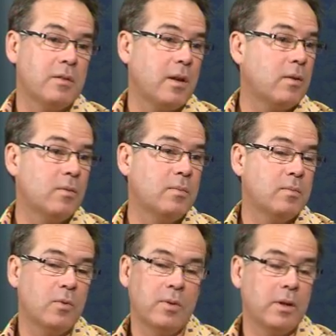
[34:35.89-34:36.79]
that
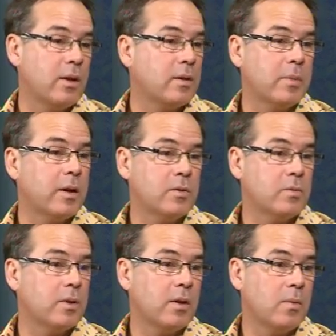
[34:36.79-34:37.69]
all their lichen planus
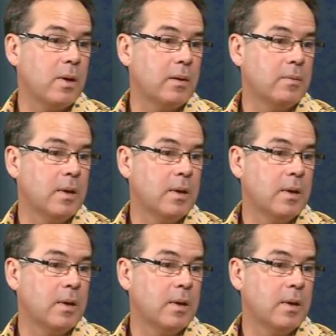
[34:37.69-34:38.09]
will go away.